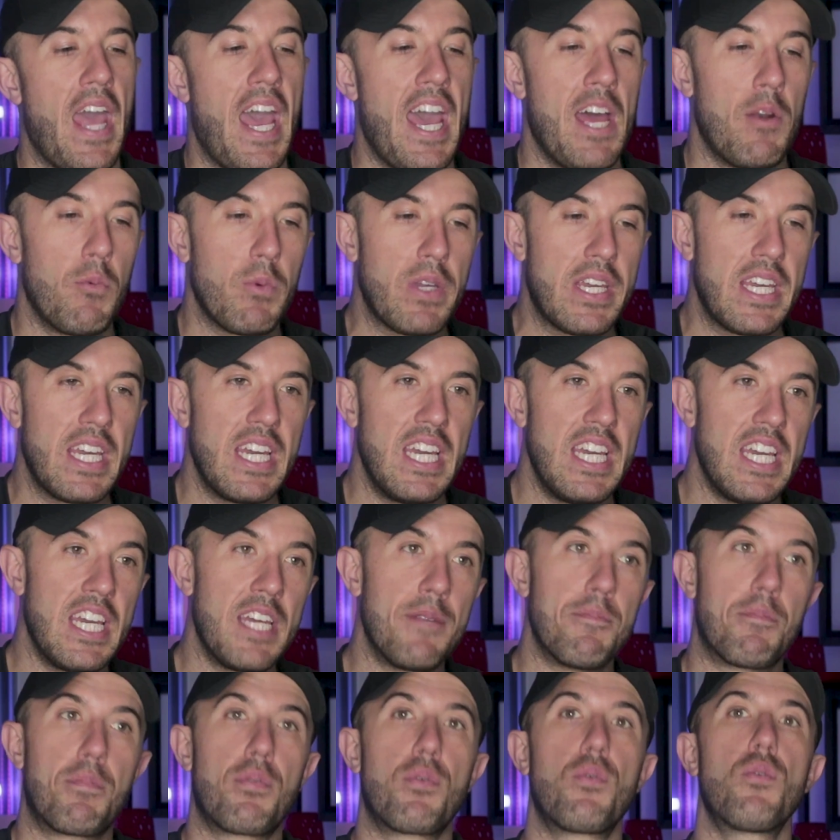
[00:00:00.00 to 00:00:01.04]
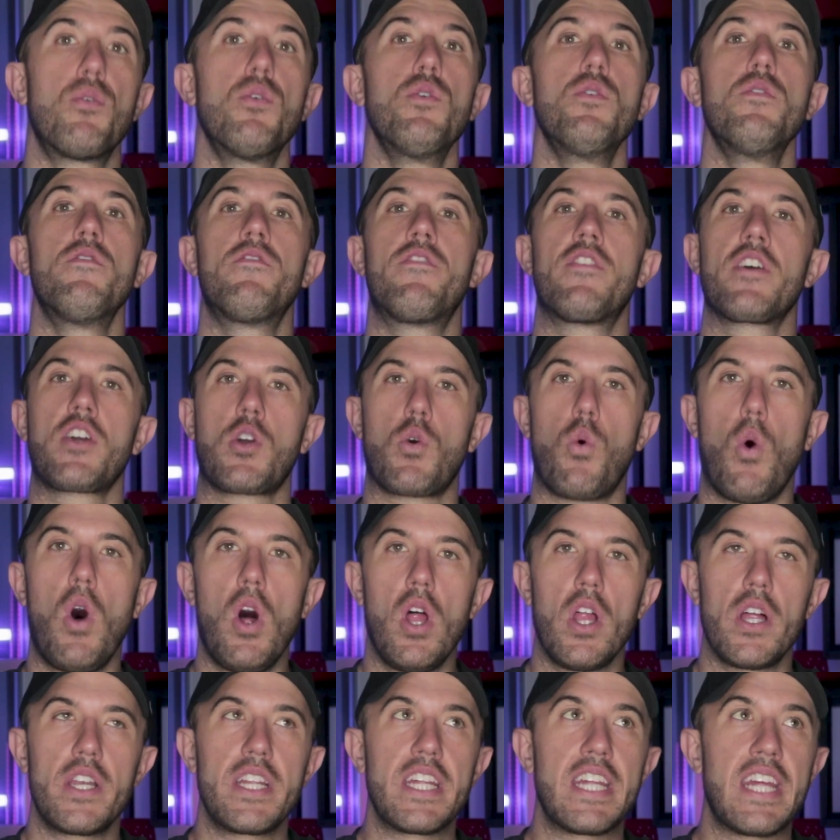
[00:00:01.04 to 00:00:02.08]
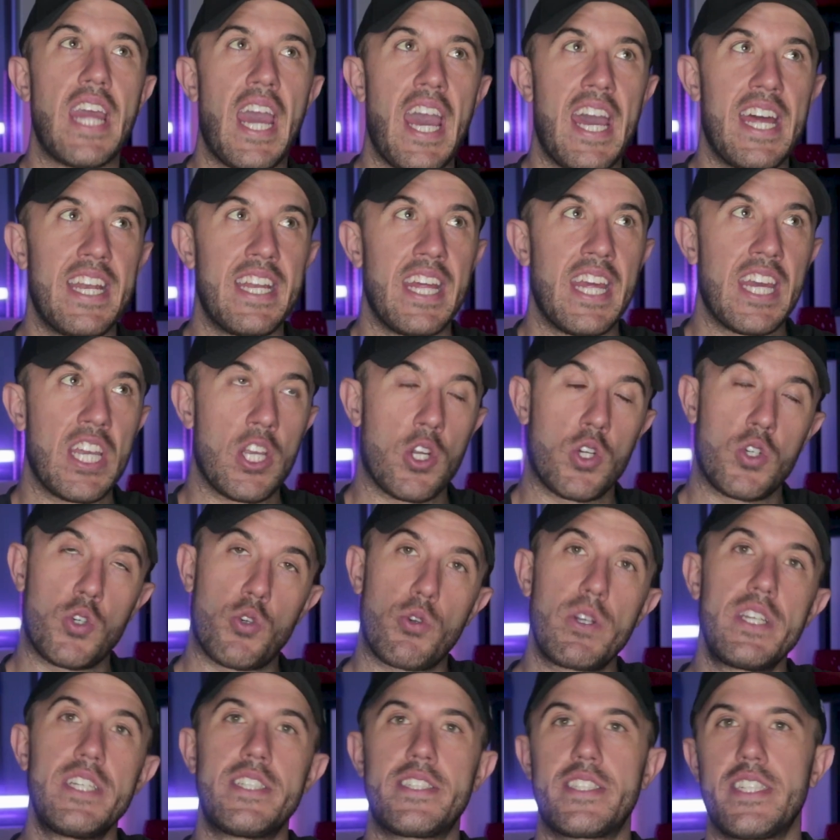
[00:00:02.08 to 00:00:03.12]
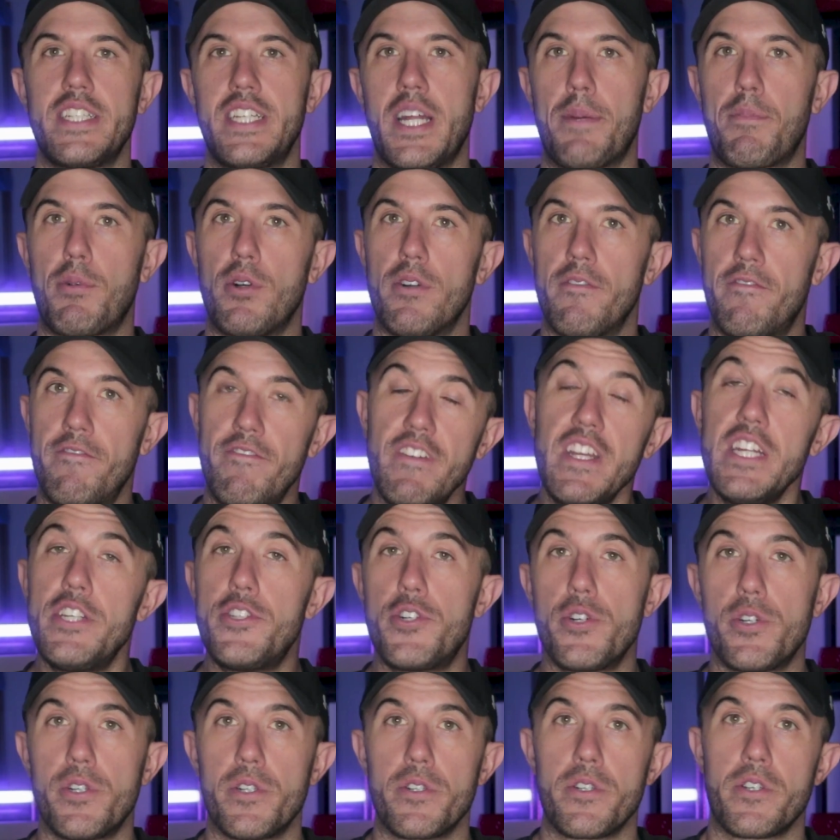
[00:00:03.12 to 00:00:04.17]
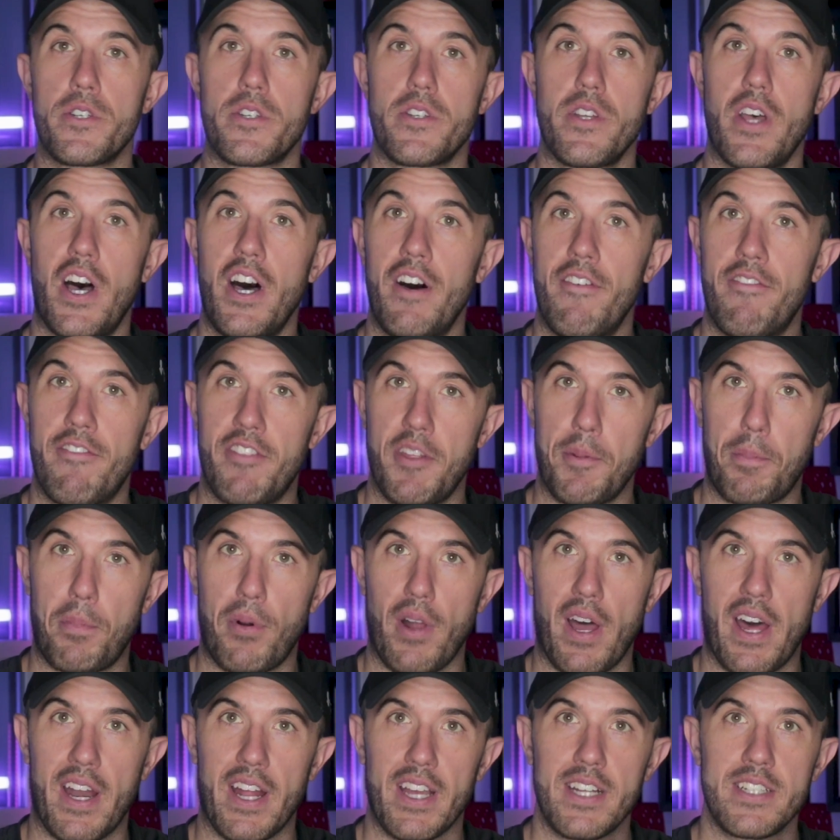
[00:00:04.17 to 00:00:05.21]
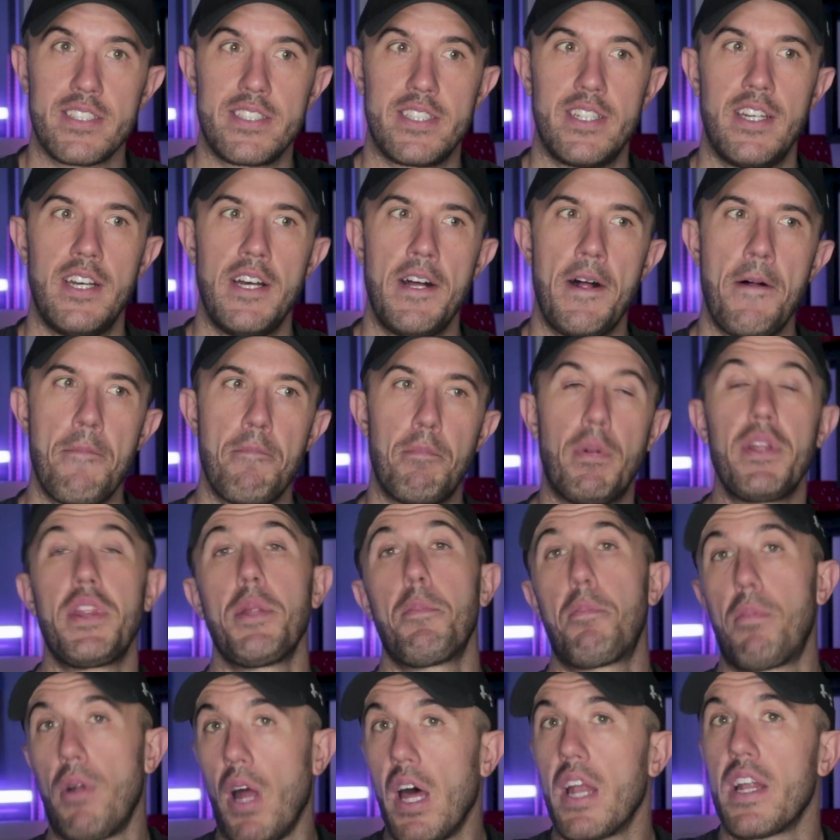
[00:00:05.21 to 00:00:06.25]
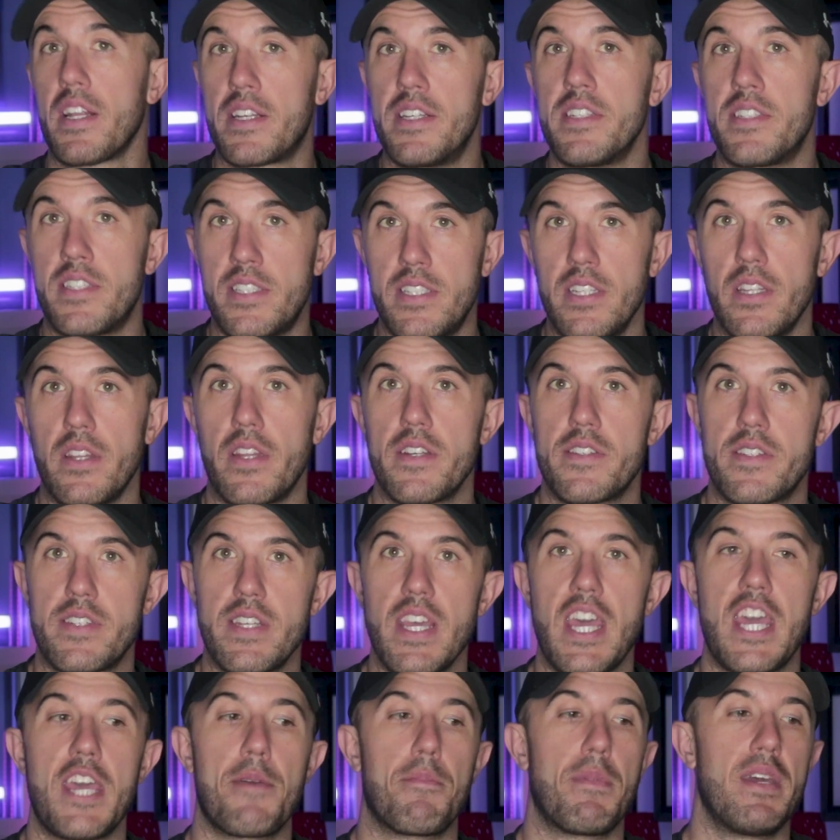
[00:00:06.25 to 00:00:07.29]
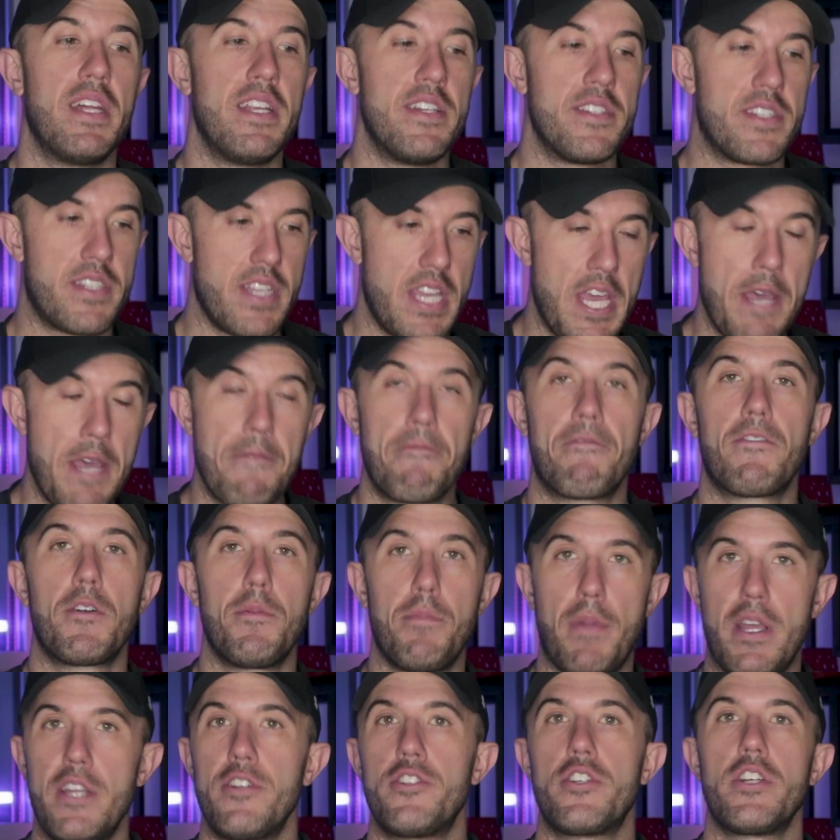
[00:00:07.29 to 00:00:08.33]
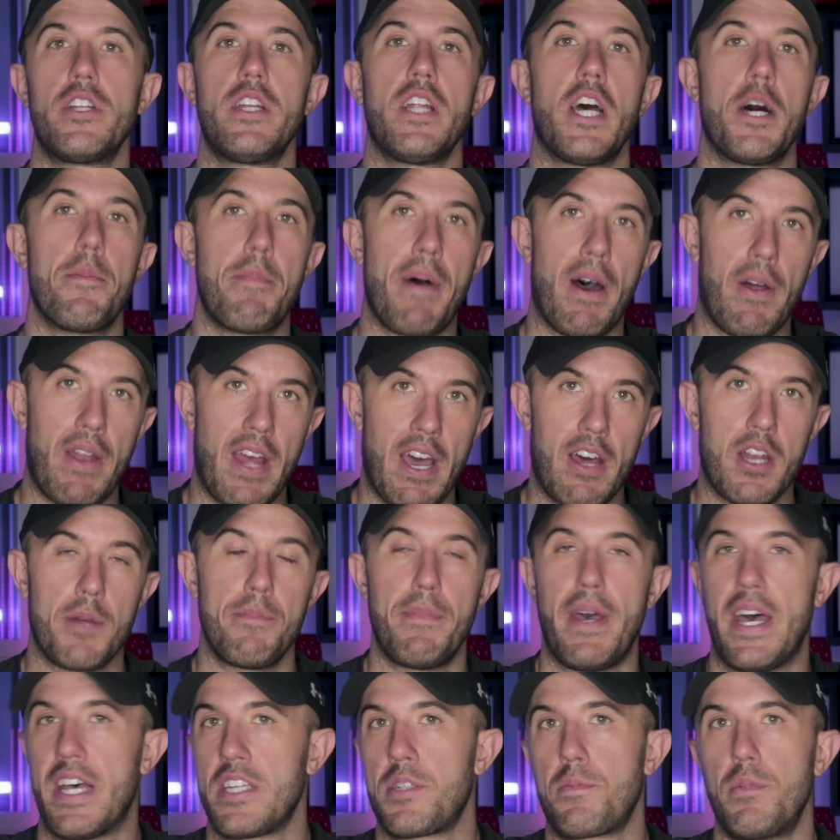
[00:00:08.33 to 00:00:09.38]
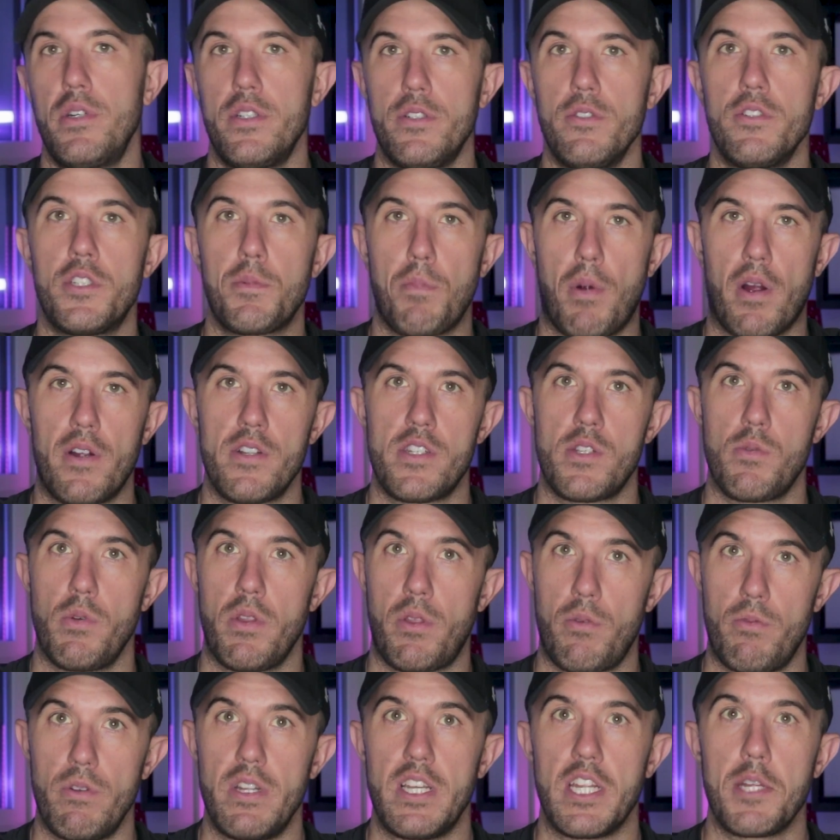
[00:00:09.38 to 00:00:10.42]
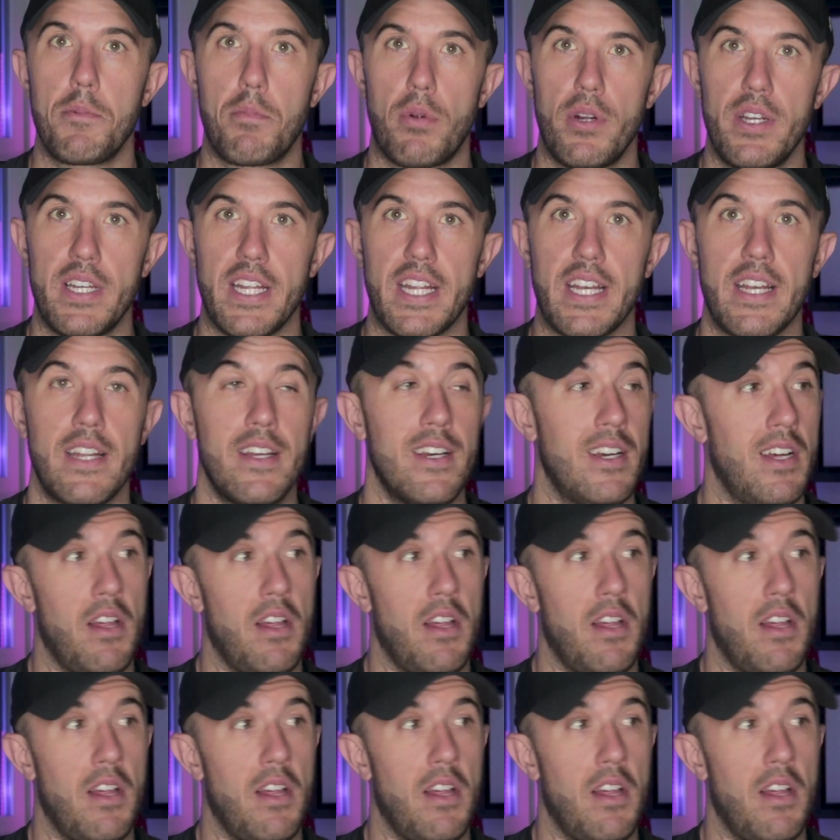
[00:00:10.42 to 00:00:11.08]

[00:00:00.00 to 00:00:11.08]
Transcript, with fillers: And we improve the quality and increase the number of features of the product, But the product is still the same. It is information about how to mass produce parts with 3D printing.